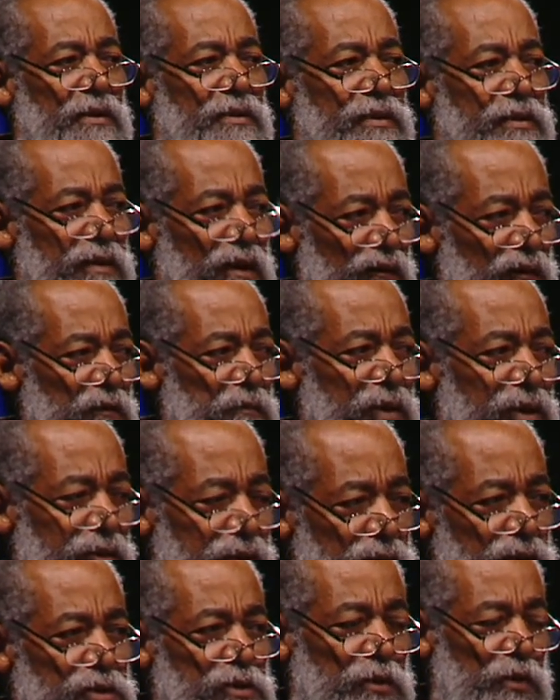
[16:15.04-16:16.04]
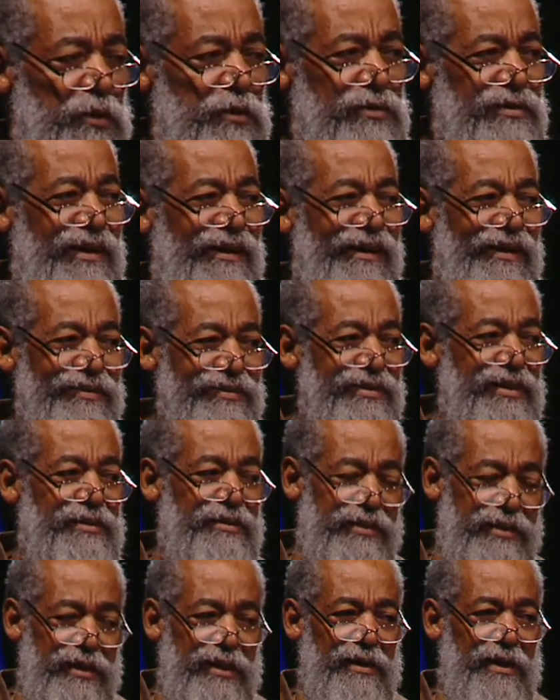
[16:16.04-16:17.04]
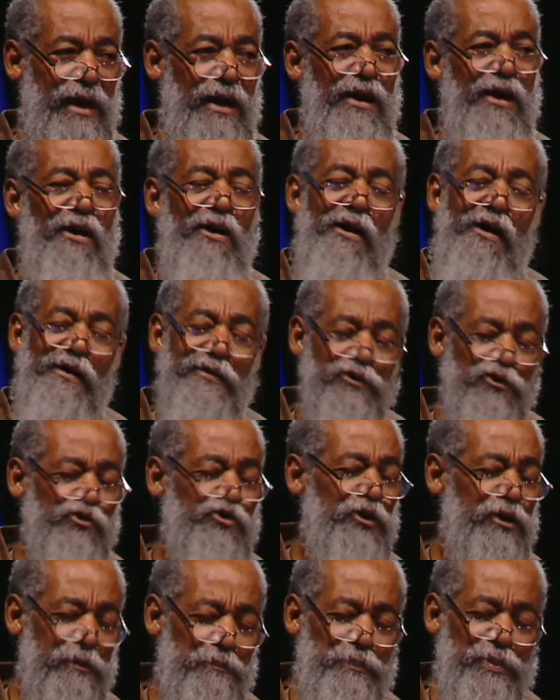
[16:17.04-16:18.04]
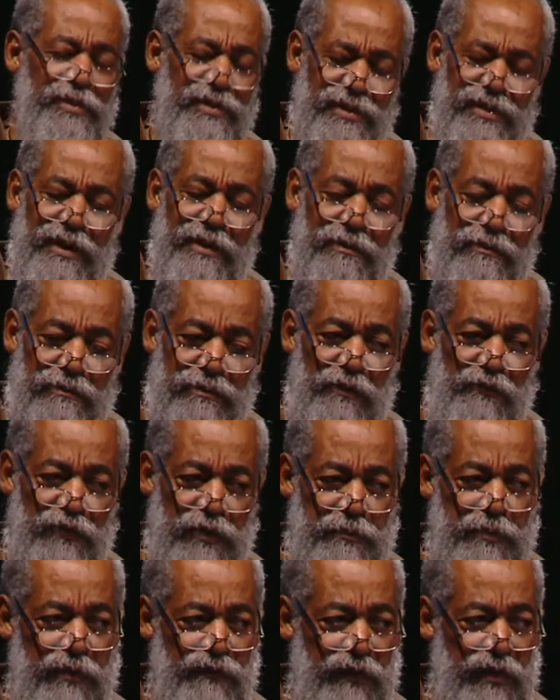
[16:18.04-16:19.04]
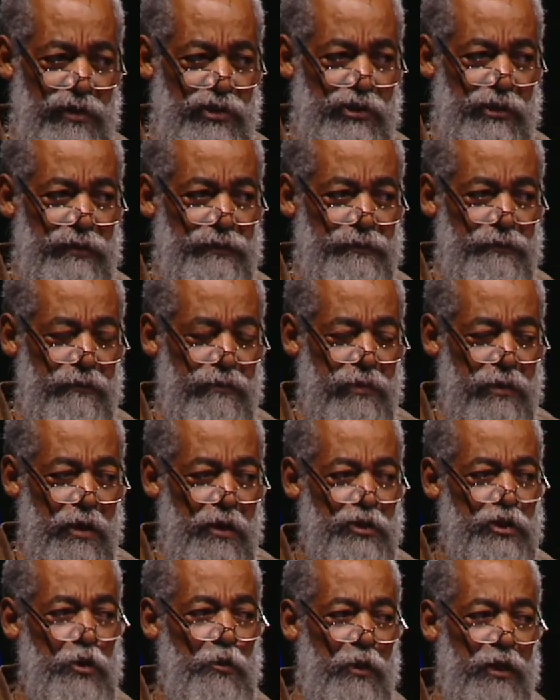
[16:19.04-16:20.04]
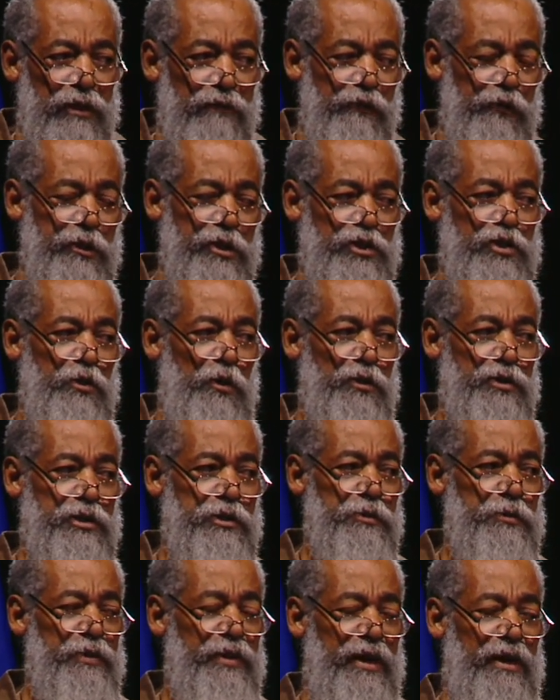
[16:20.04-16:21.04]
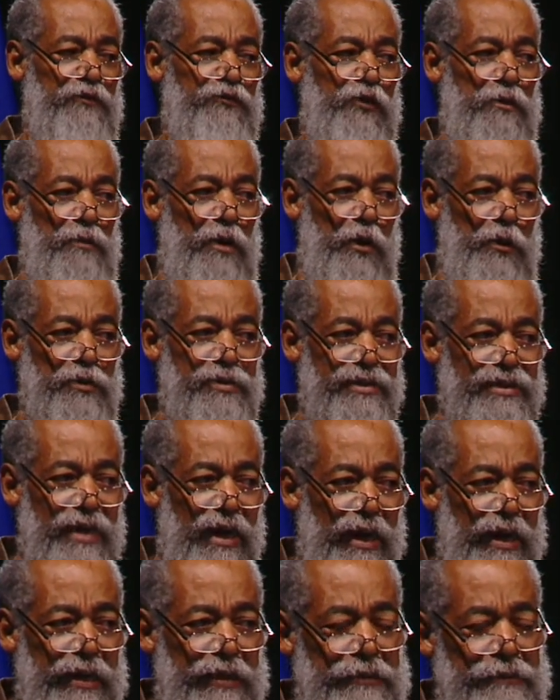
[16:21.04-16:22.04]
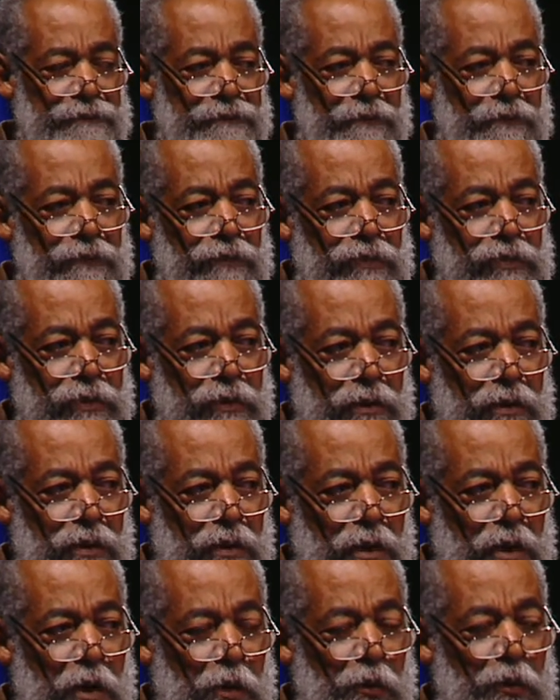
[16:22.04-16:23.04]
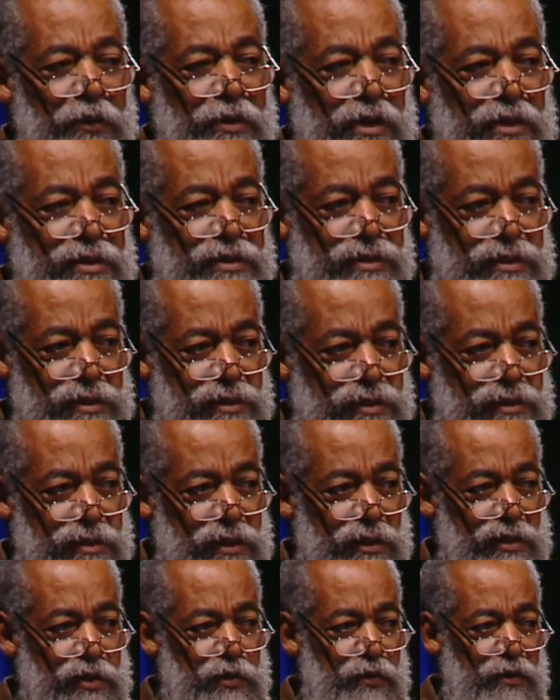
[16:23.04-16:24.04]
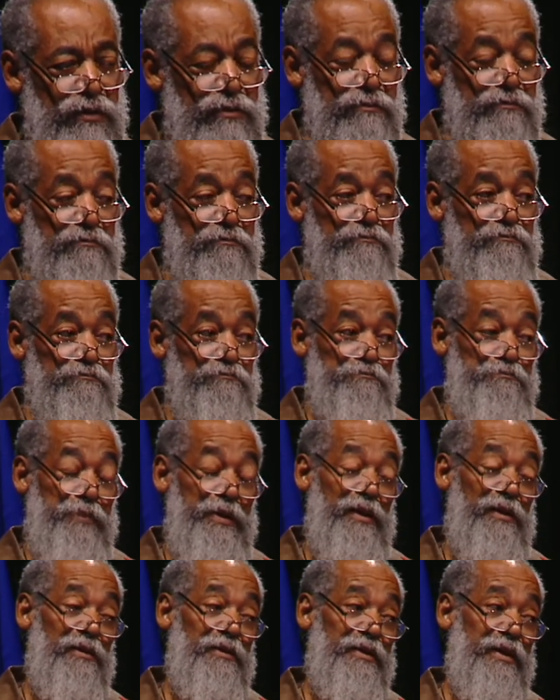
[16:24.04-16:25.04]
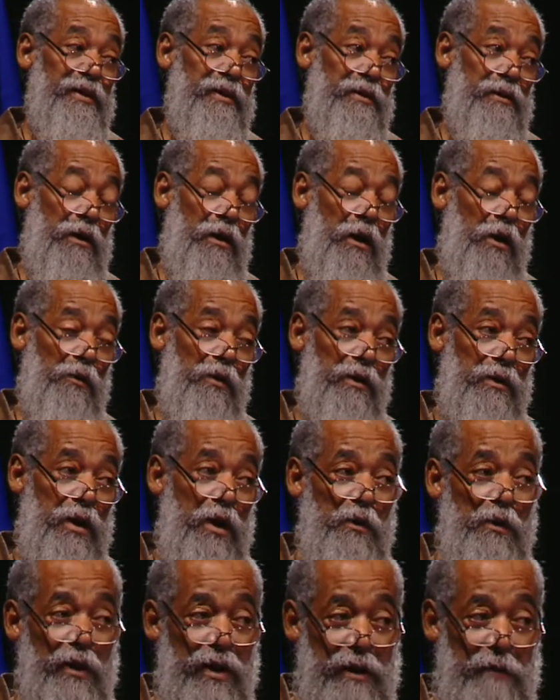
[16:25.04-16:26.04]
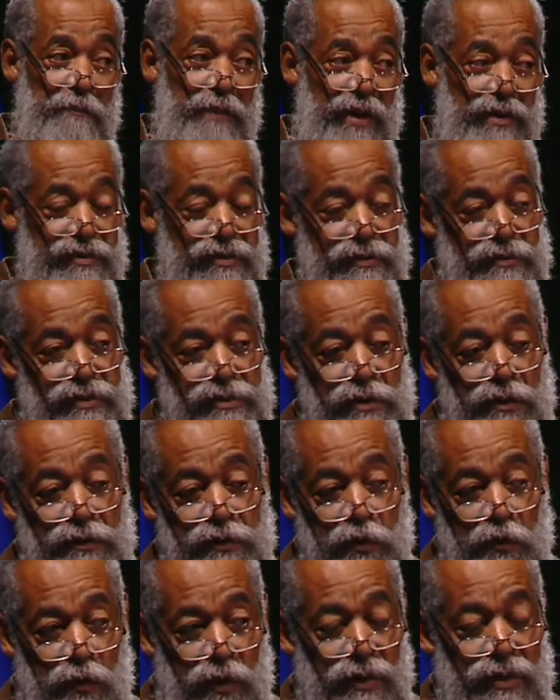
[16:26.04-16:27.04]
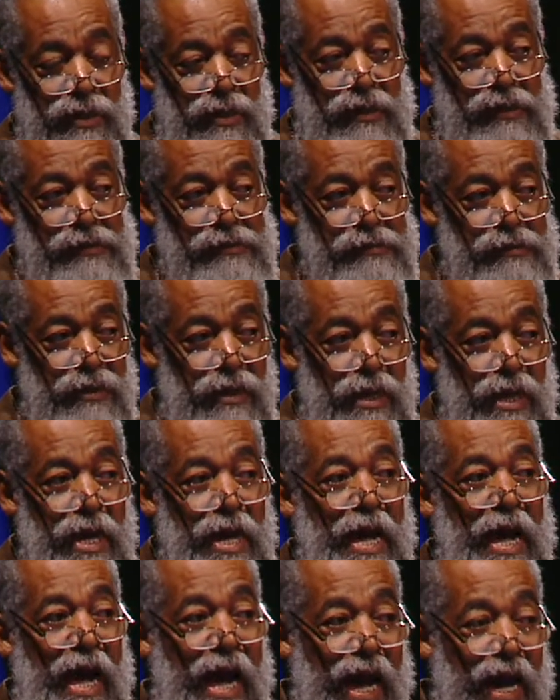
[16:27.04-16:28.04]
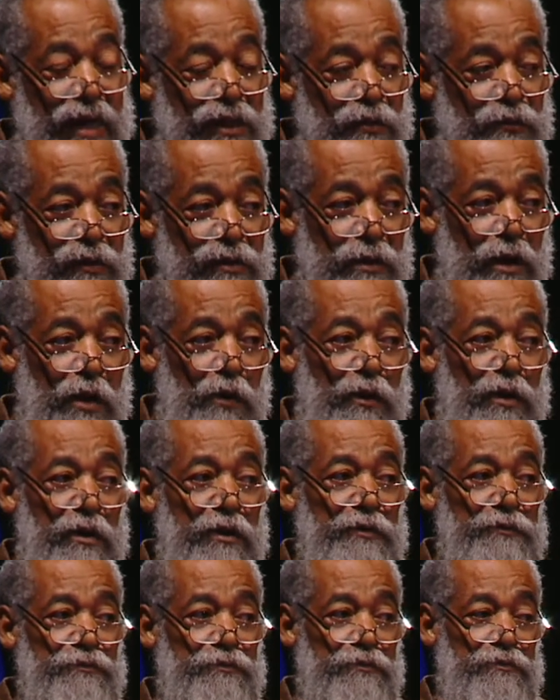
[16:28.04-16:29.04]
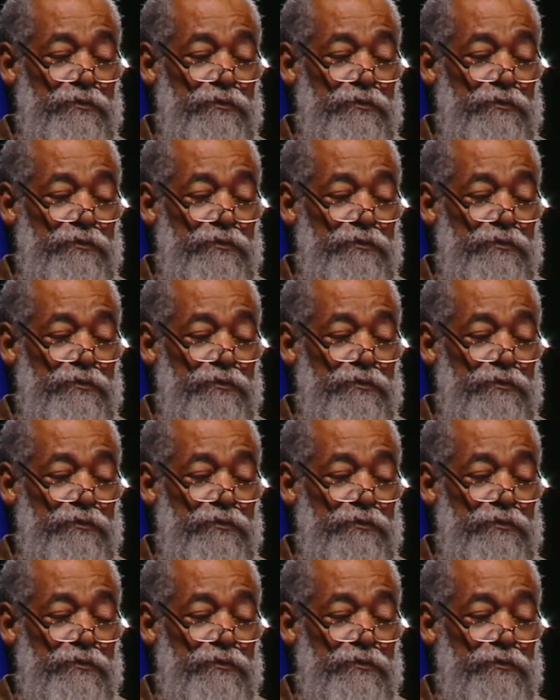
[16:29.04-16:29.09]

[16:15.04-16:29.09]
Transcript: the government is going to undertake 100% of the prevention. So whatever resources we get from outside would assist us with building our capacity on the one hand and with our